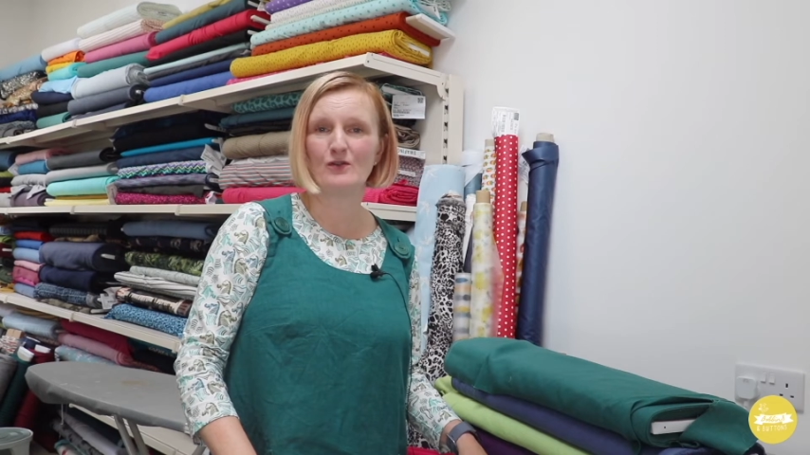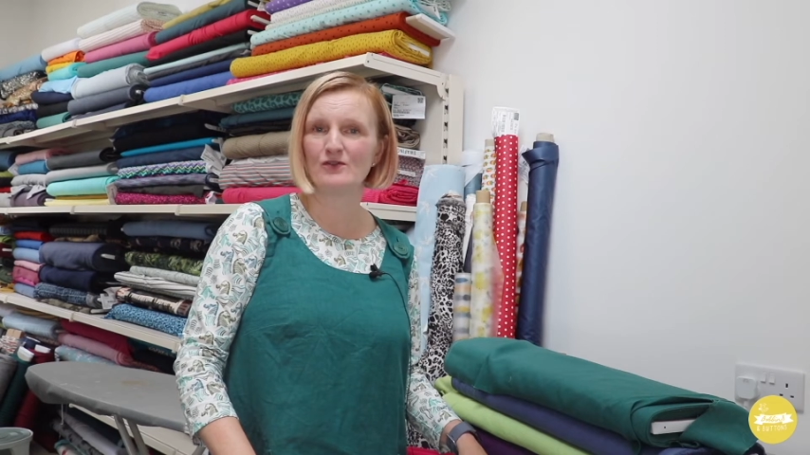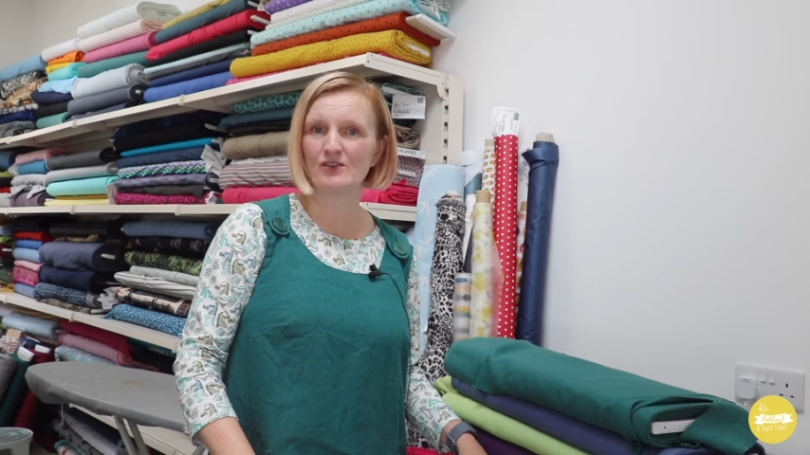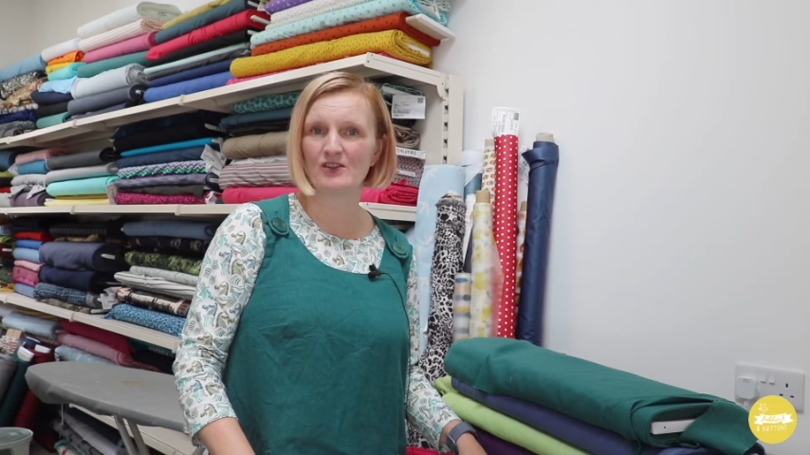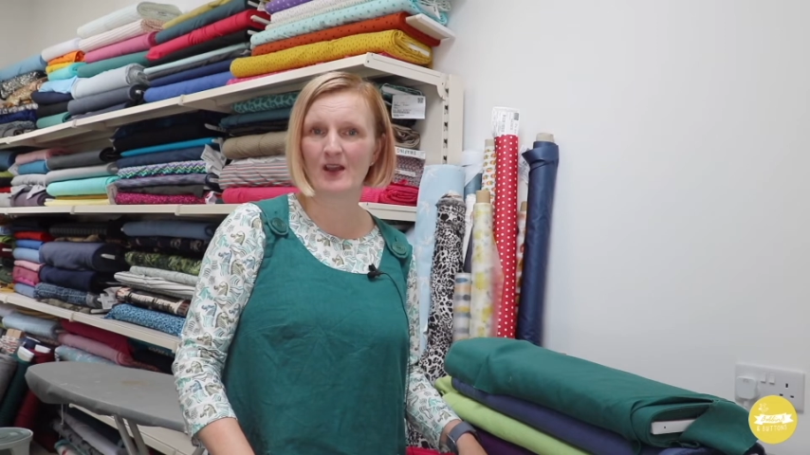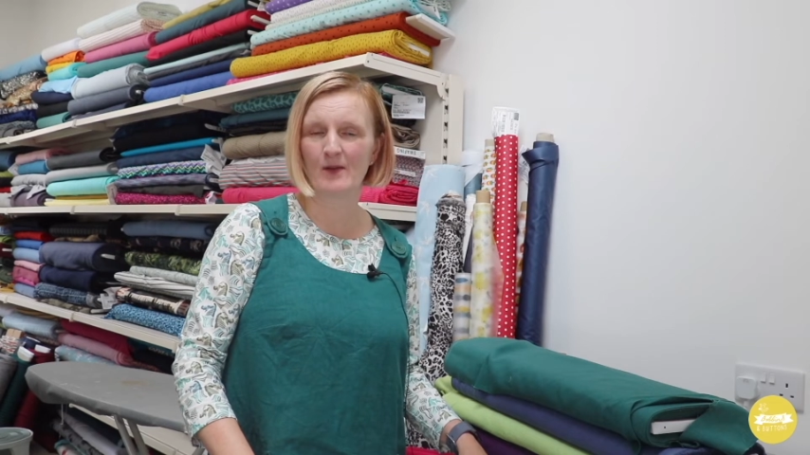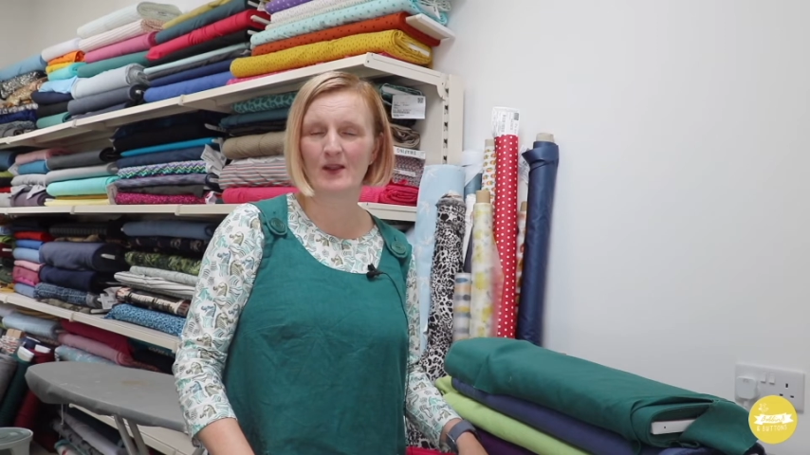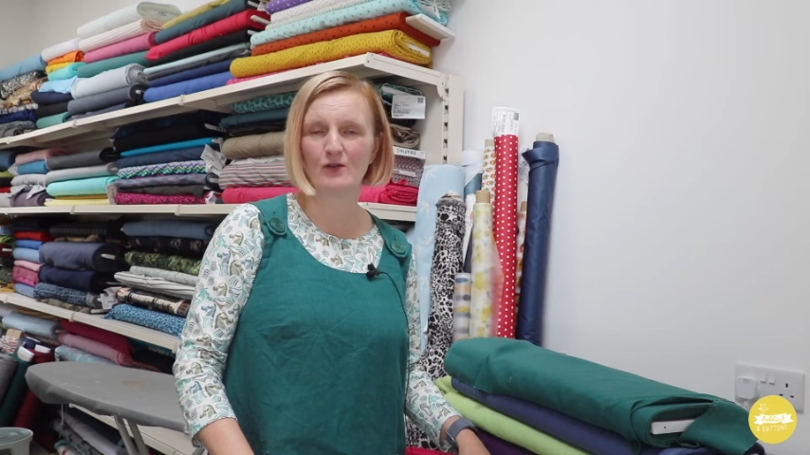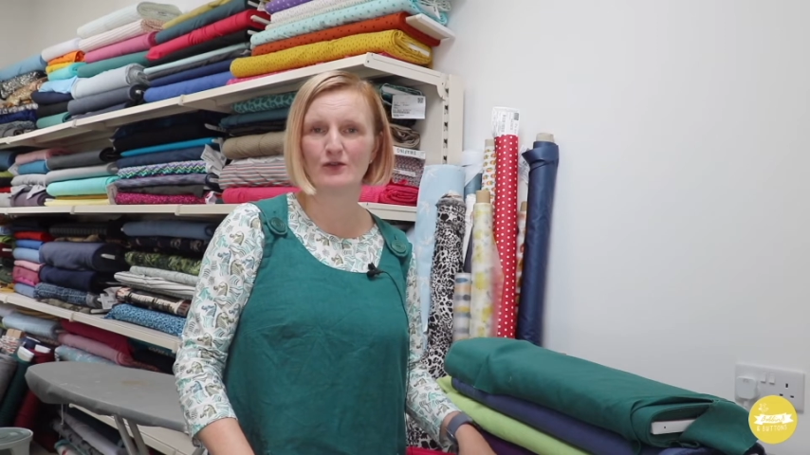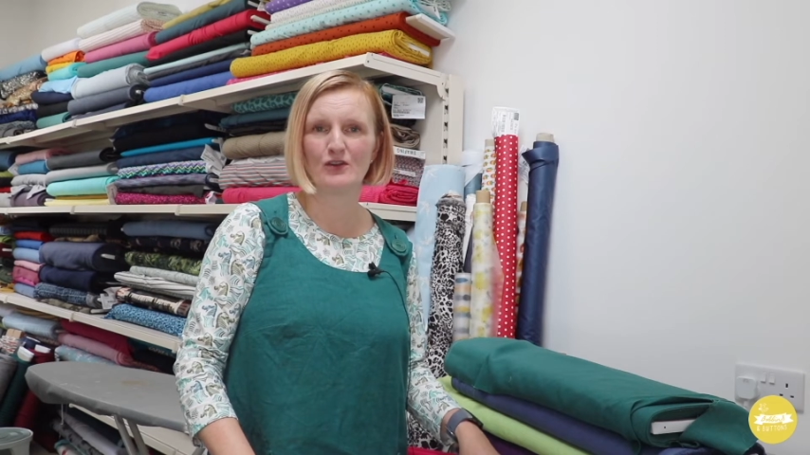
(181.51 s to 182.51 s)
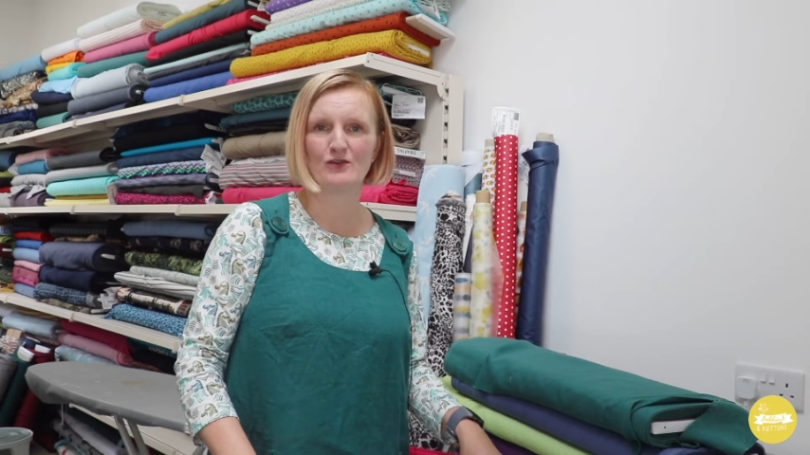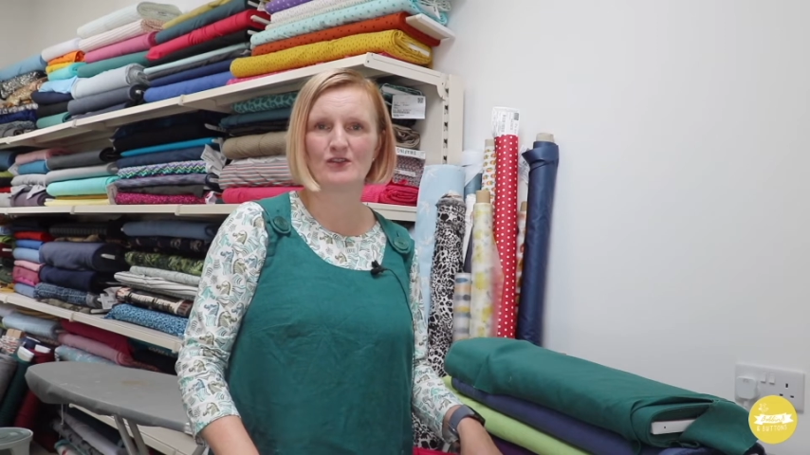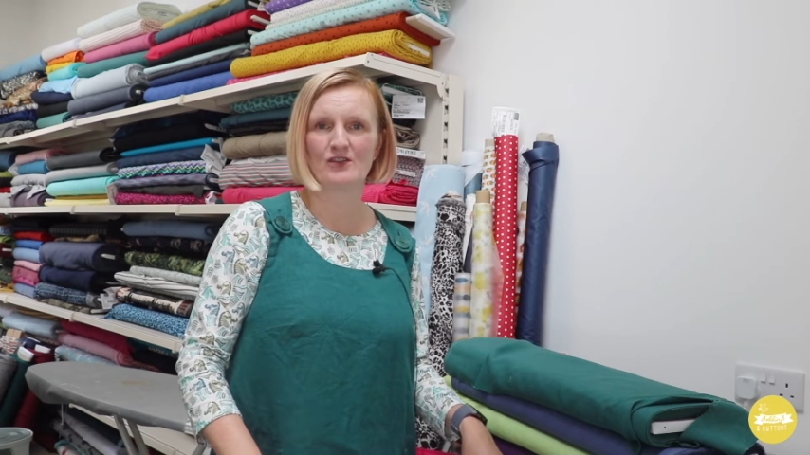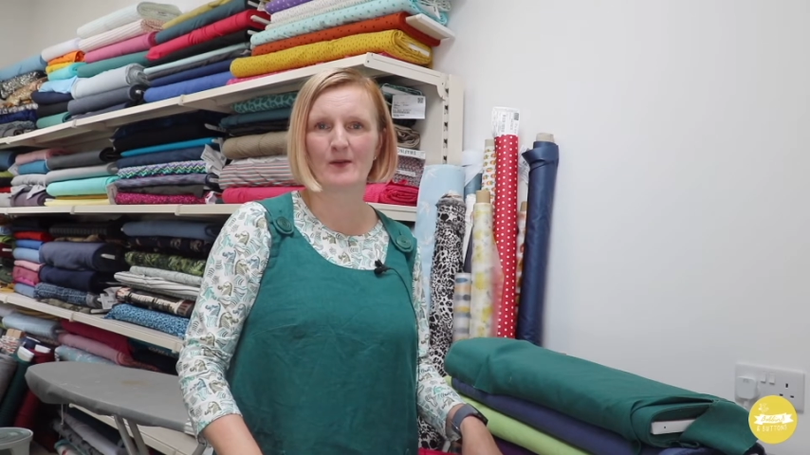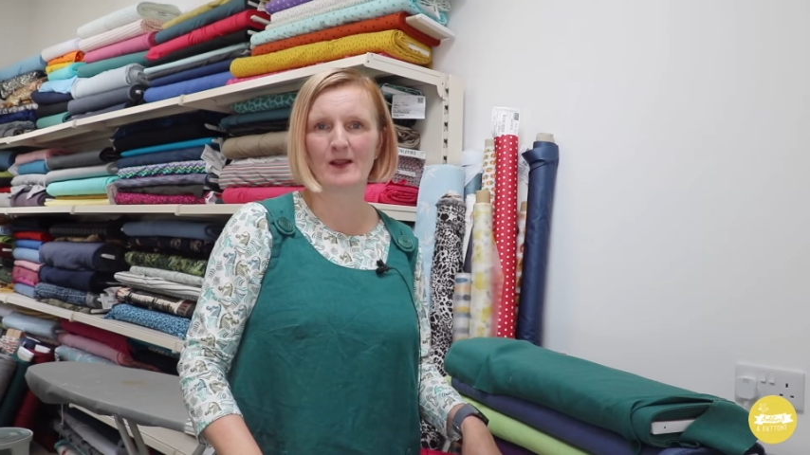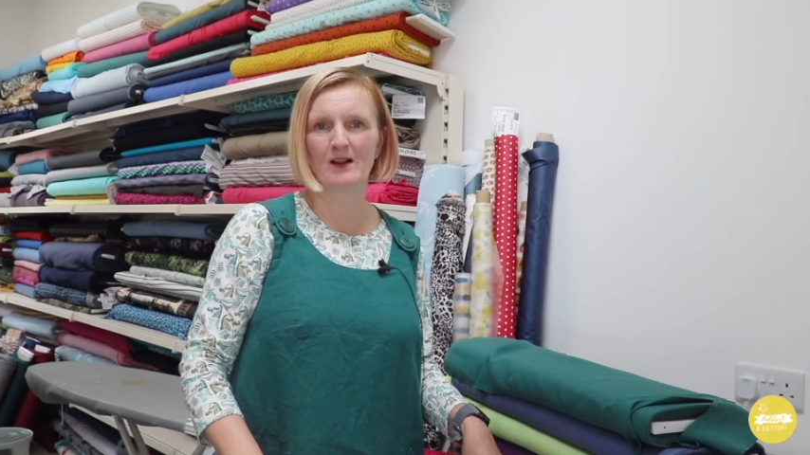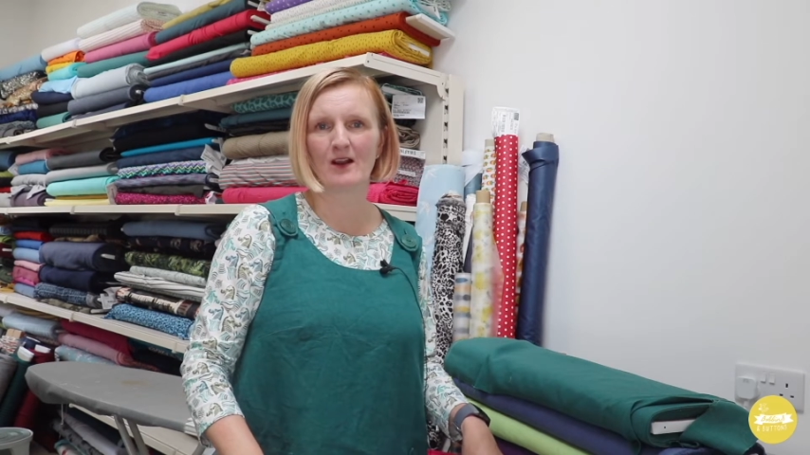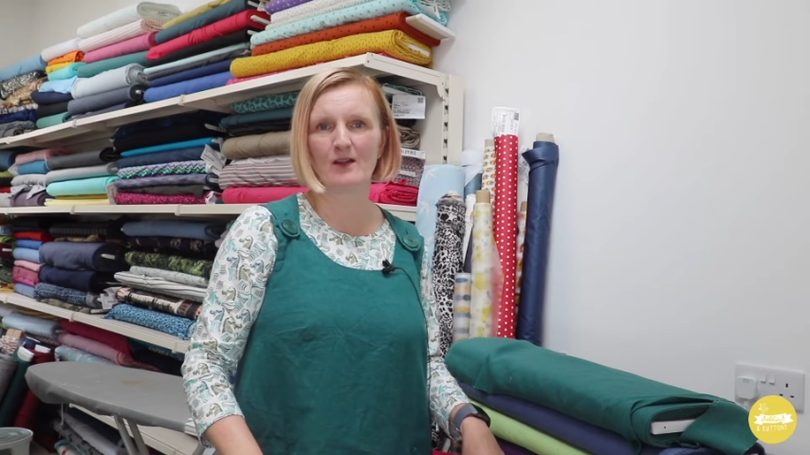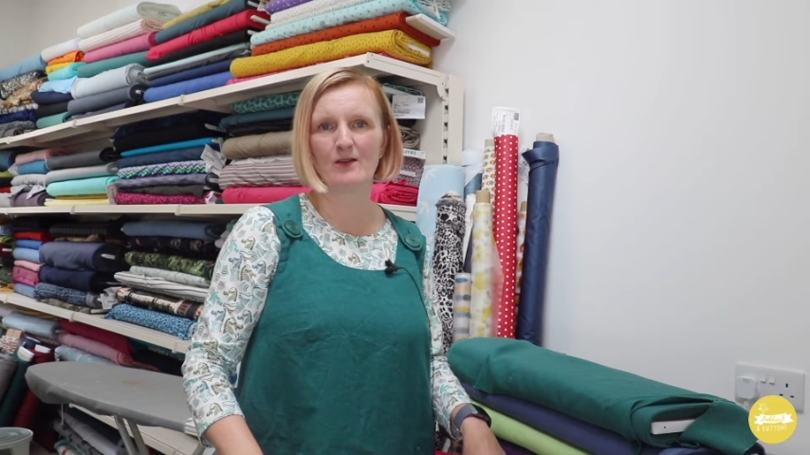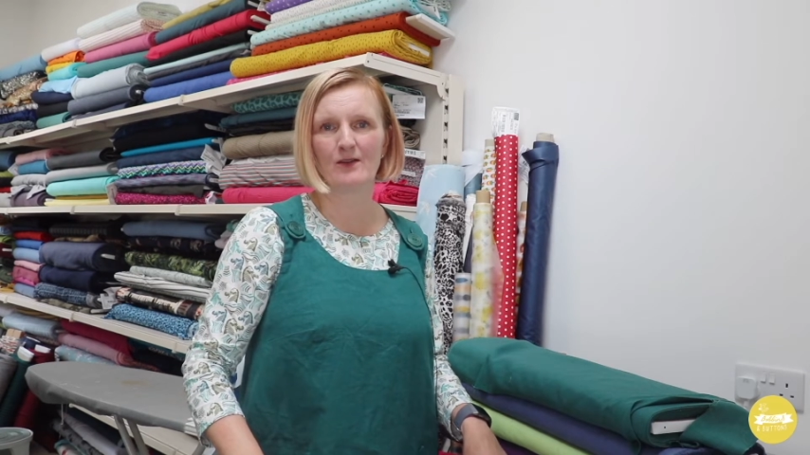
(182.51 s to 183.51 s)
to sewing or new to sewing
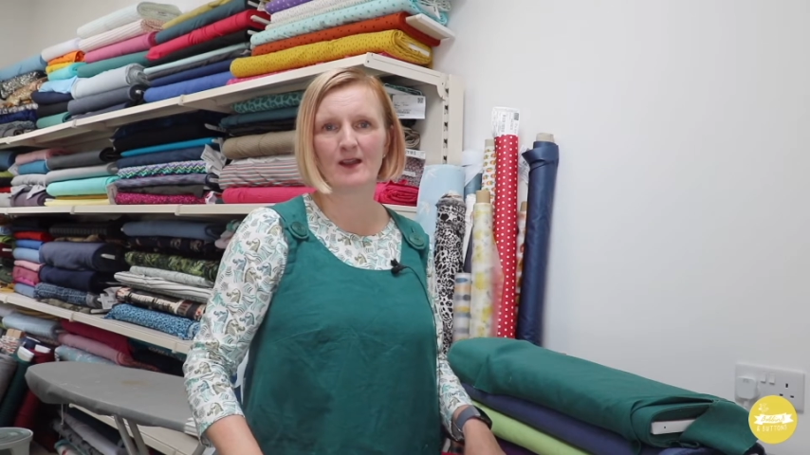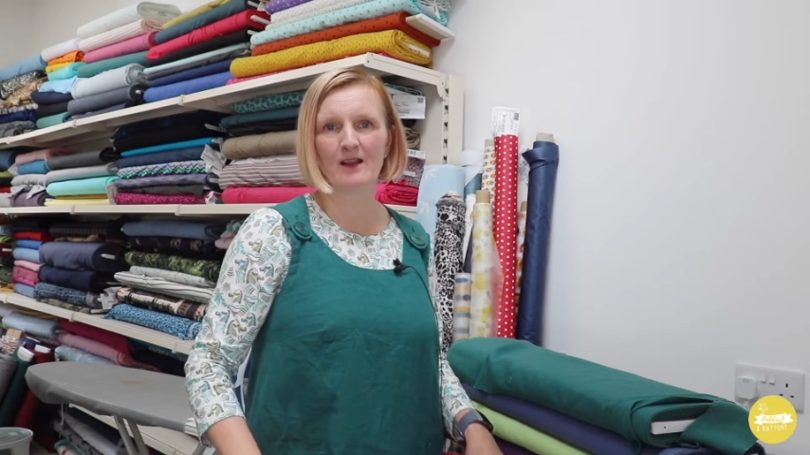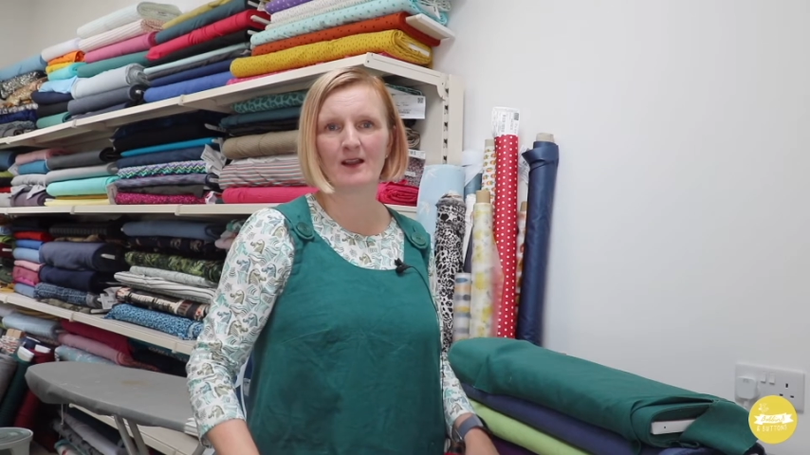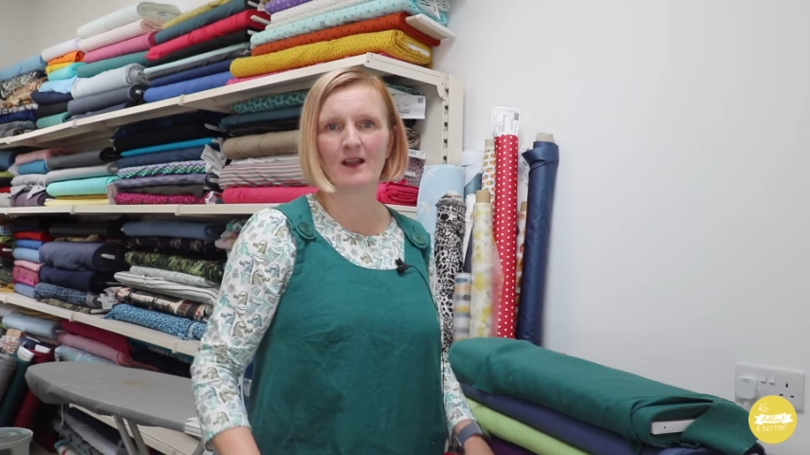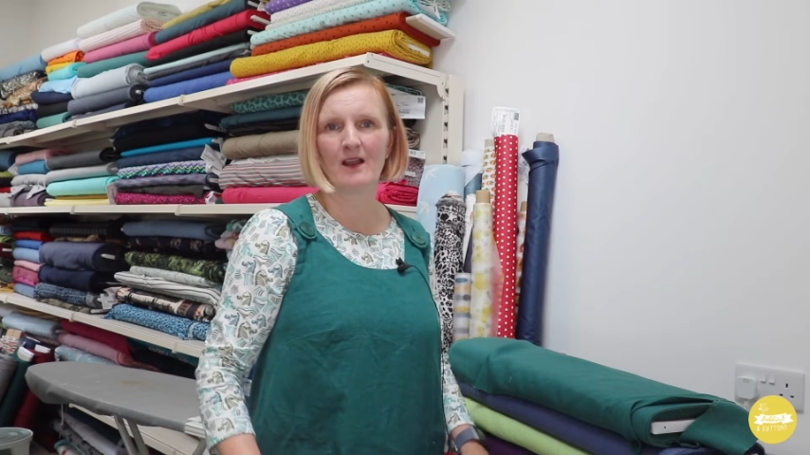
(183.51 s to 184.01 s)
clothing,